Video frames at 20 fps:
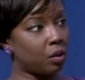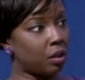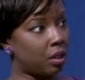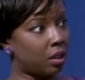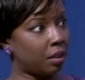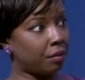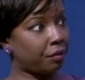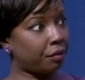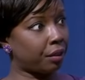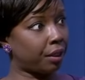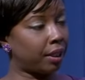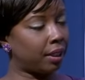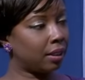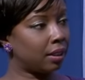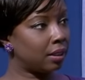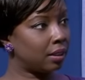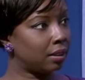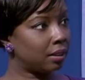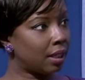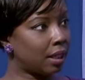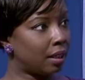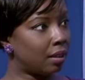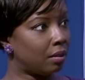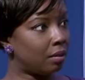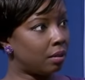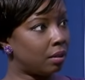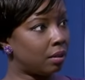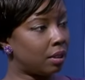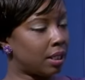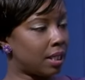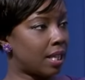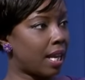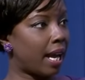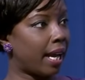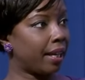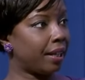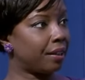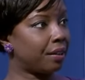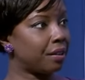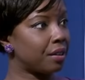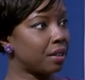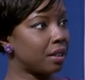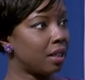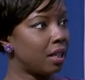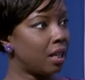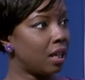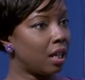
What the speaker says: different desires.